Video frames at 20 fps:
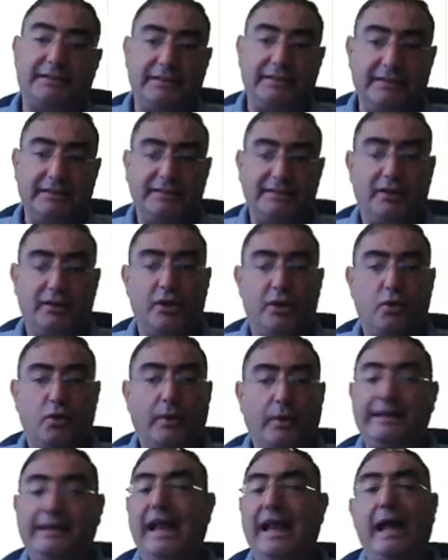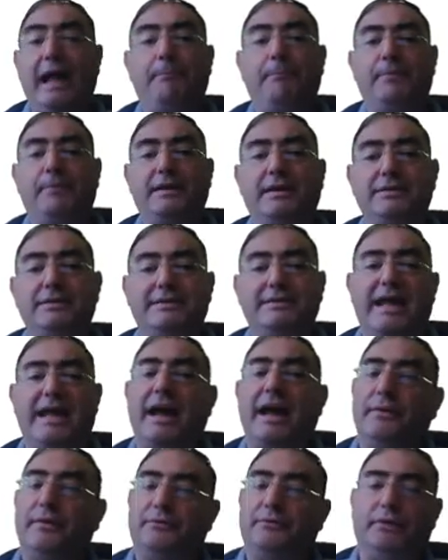it, what happens
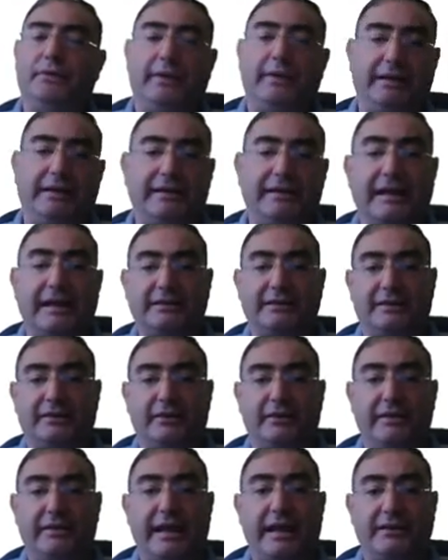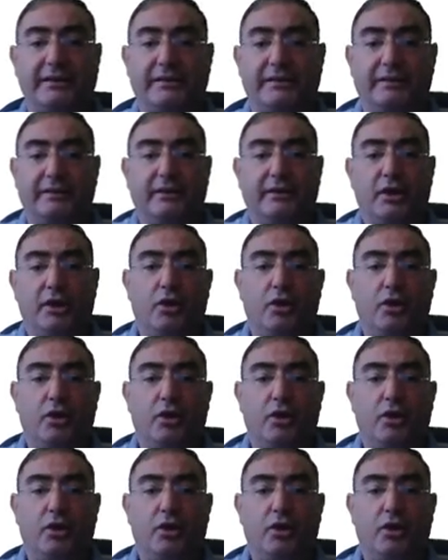after it gets created,